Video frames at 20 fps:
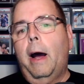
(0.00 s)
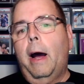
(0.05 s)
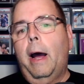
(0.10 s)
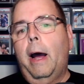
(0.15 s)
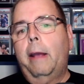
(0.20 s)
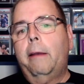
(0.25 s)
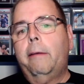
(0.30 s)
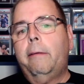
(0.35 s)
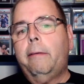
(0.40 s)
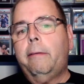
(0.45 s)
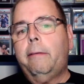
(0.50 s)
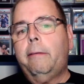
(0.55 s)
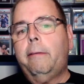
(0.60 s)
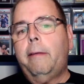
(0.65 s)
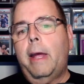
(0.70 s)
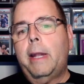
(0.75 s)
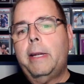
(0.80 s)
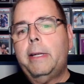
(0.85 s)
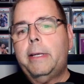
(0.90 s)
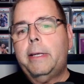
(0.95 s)
I
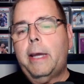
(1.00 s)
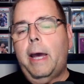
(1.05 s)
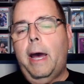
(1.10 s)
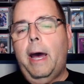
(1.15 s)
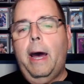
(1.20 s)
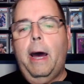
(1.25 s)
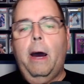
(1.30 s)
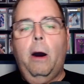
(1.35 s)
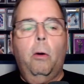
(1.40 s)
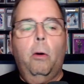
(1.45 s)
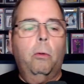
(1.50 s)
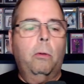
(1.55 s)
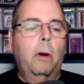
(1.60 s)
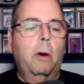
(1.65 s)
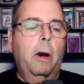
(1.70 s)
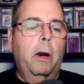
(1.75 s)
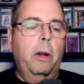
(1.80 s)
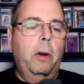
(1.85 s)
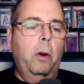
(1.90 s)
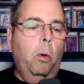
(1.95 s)
sent out
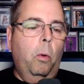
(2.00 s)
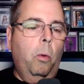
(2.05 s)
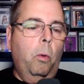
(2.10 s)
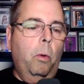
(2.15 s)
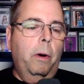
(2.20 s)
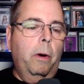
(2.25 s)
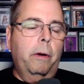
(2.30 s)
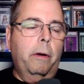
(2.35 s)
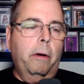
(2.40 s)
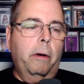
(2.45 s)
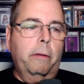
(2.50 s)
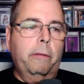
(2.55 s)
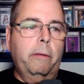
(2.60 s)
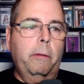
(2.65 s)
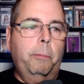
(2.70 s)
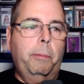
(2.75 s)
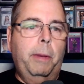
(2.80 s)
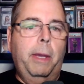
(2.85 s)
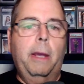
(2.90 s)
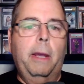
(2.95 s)
an order
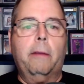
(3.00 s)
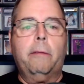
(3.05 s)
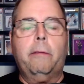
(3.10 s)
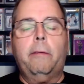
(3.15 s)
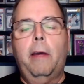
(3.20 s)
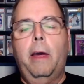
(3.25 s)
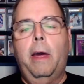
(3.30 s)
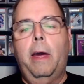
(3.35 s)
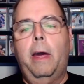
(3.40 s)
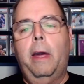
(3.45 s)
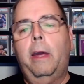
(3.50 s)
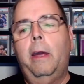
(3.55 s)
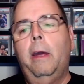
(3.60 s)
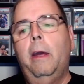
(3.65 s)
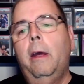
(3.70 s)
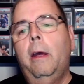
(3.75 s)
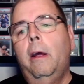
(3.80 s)
to PSA,